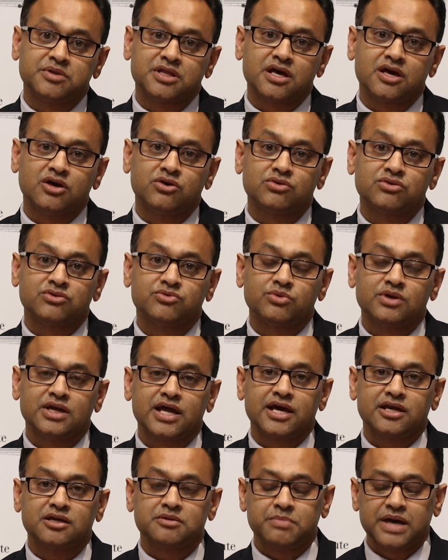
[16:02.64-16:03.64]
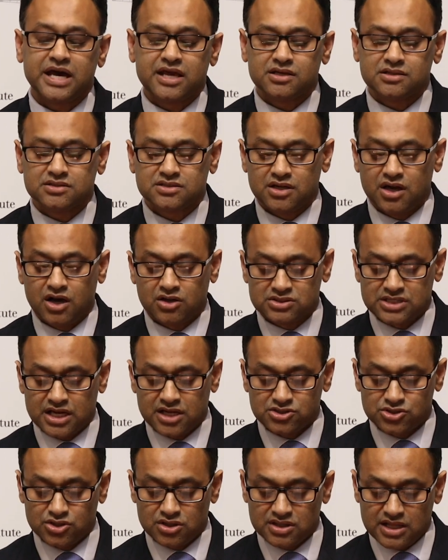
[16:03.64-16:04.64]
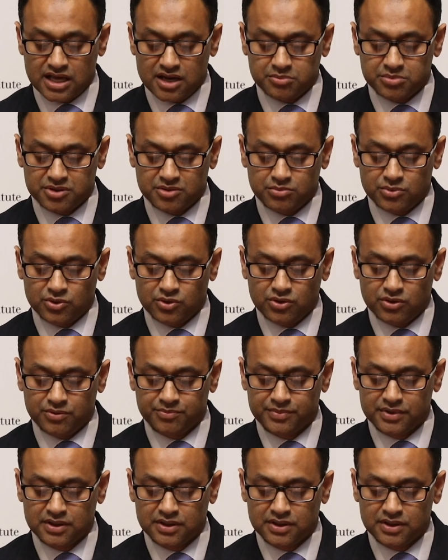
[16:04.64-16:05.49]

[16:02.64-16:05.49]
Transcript: of the health-related matters, and I'll touch on that a bit more.